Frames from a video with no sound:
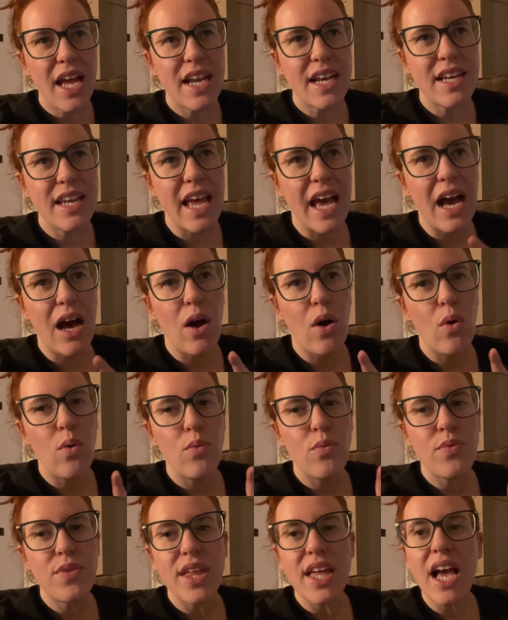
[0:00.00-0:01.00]

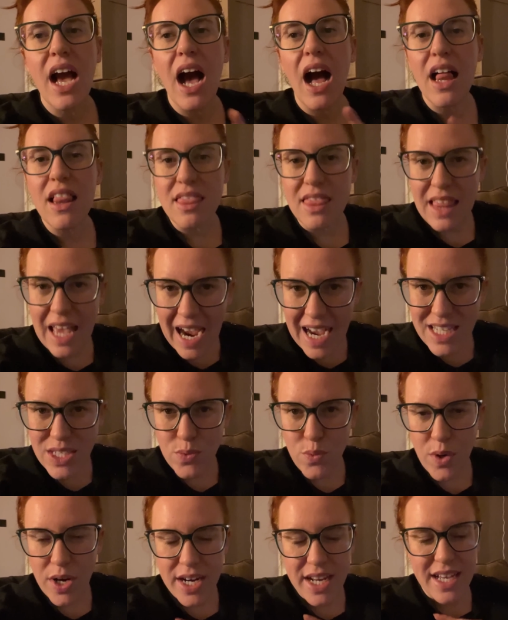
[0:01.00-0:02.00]
Now, the
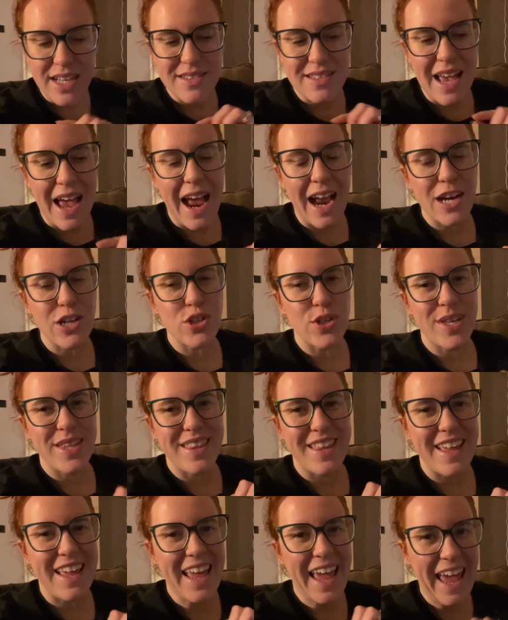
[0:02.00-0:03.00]
last one is actually
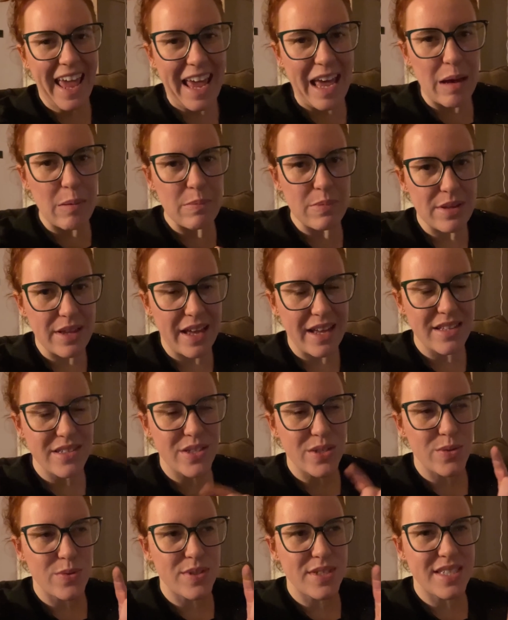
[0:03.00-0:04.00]
the CAM plant,
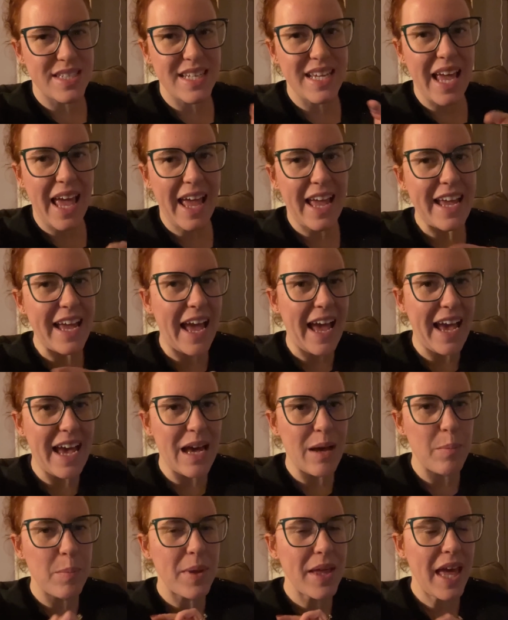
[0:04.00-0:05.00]
So
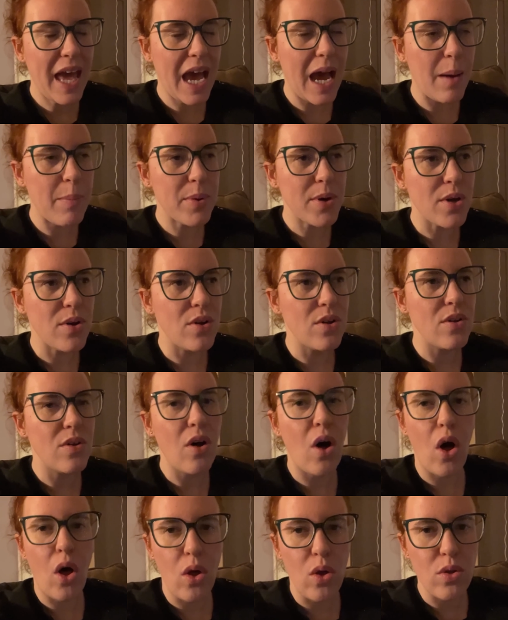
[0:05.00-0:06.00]
C-A-M, capital,
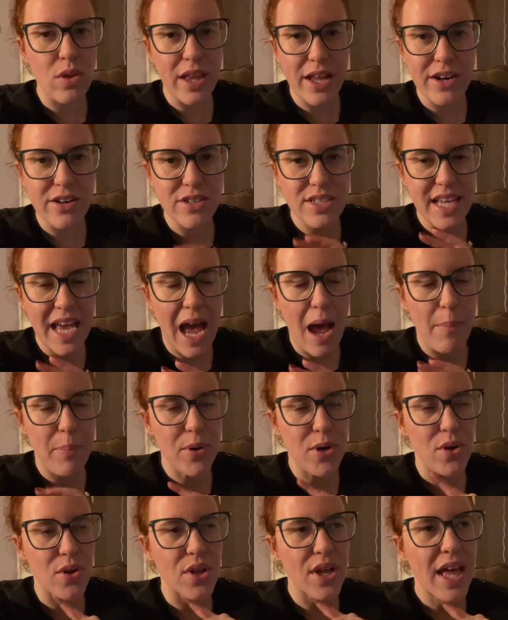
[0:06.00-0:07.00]
all letters
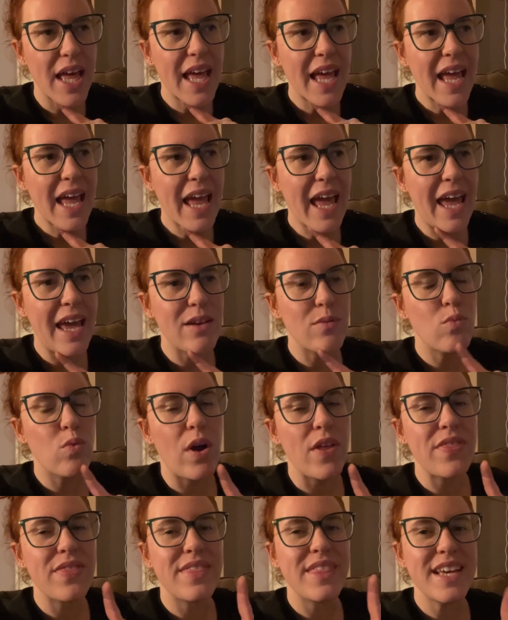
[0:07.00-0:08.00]
capital. And
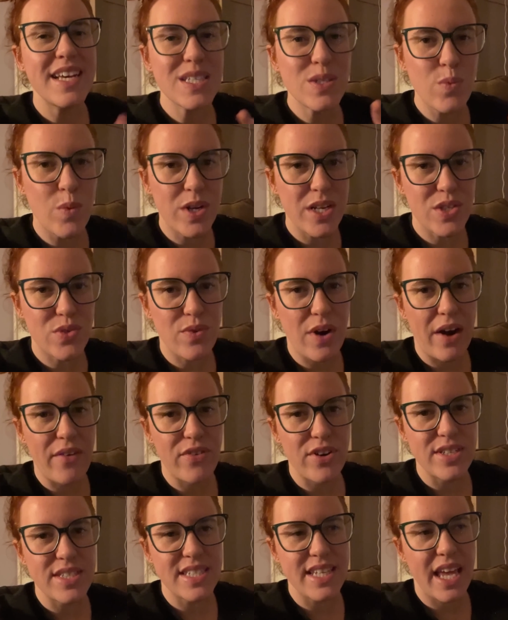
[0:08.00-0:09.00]
what this one is
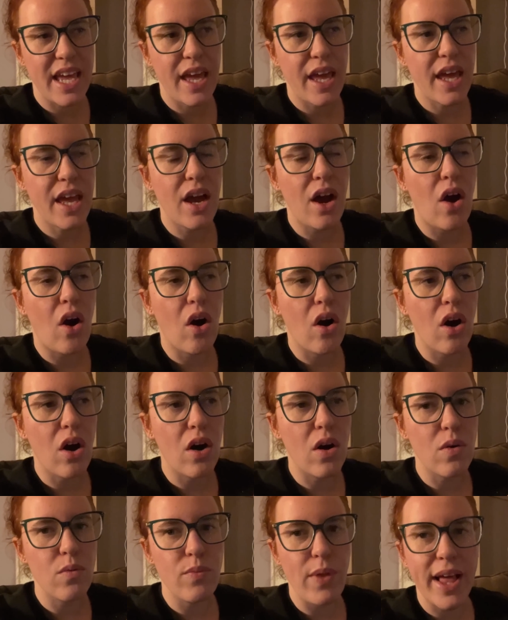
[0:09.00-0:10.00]
referencing
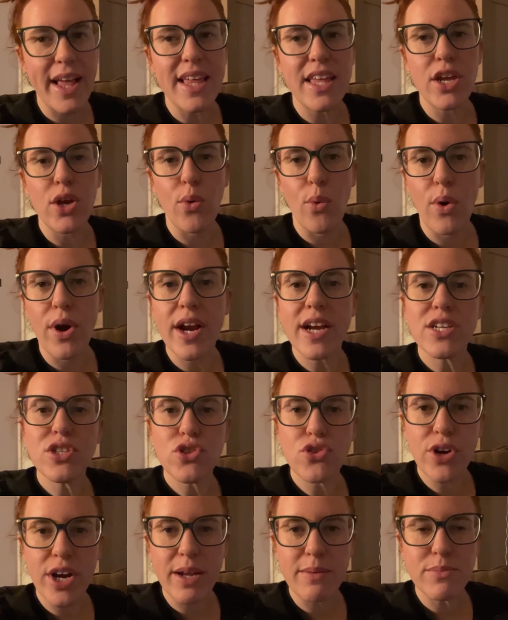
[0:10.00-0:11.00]
are like your
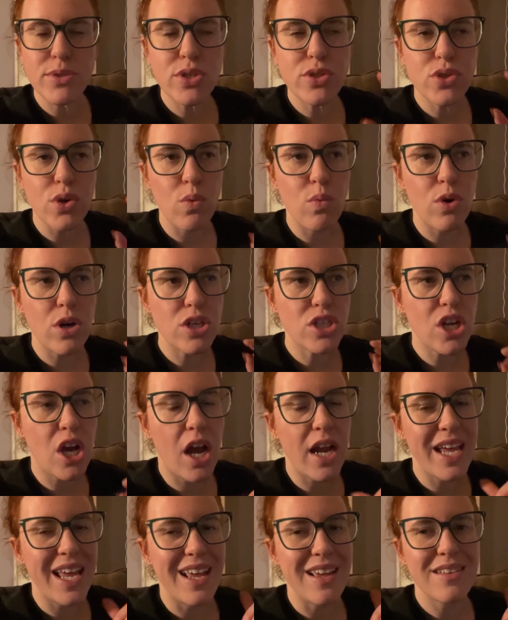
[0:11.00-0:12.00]
extremes. So we're
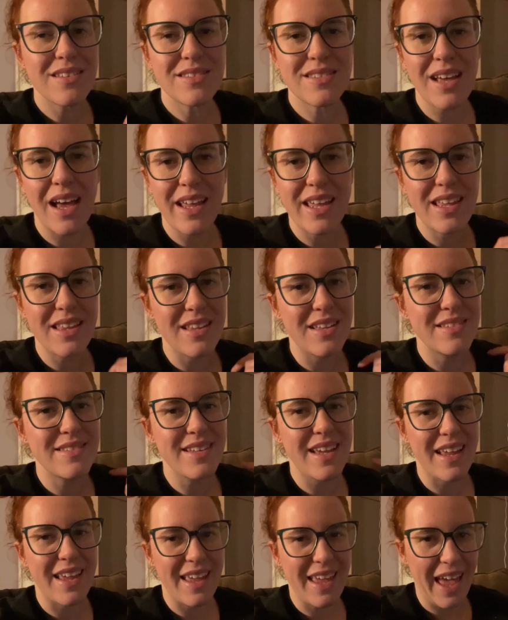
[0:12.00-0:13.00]
talking succulents
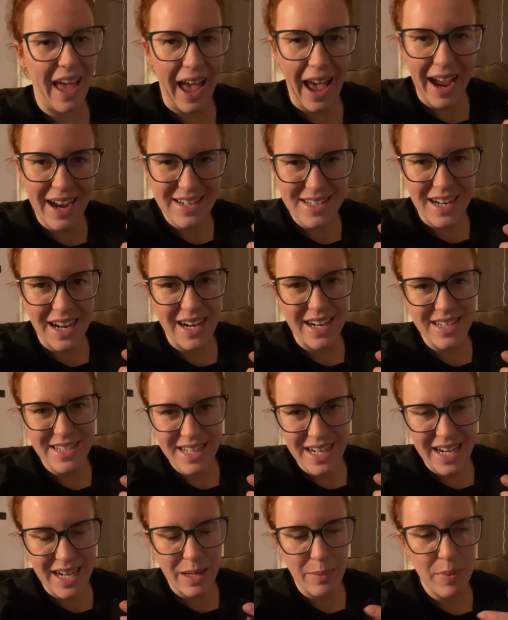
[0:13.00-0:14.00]
and cacti
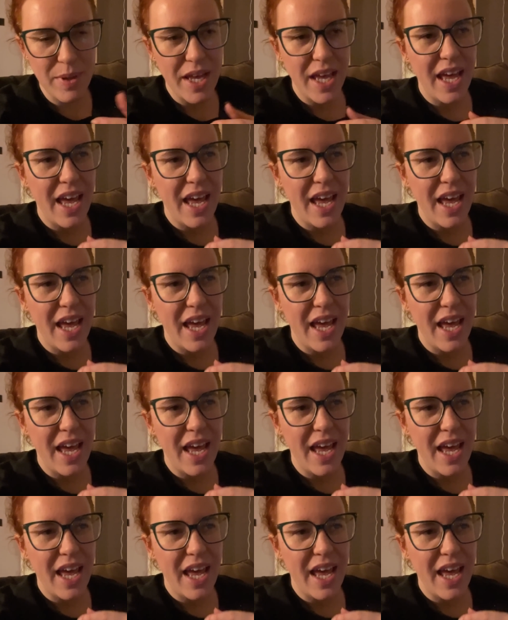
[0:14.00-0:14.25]
type.